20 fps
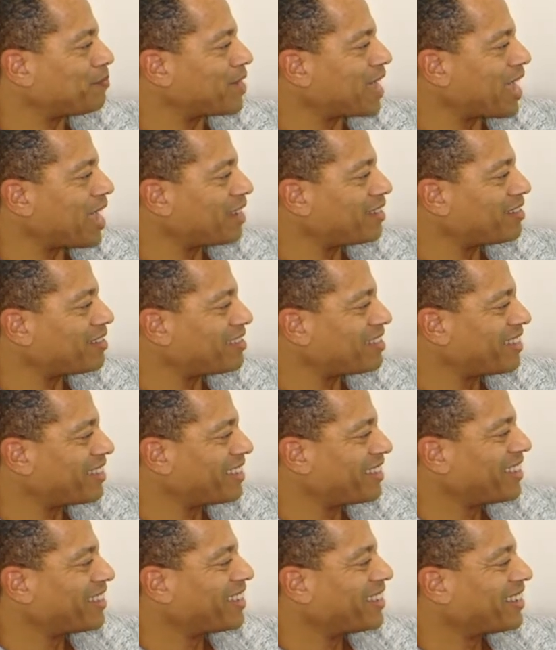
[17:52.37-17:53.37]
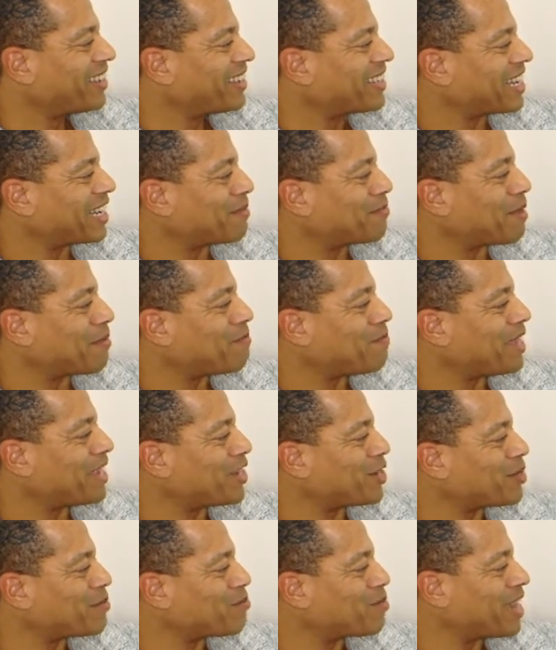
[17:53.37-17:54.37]
and letting me
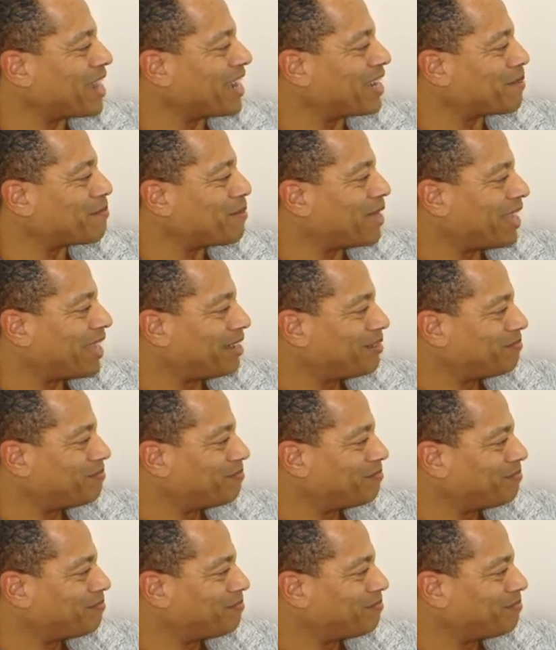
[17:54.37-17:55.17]
pick your brain a bit.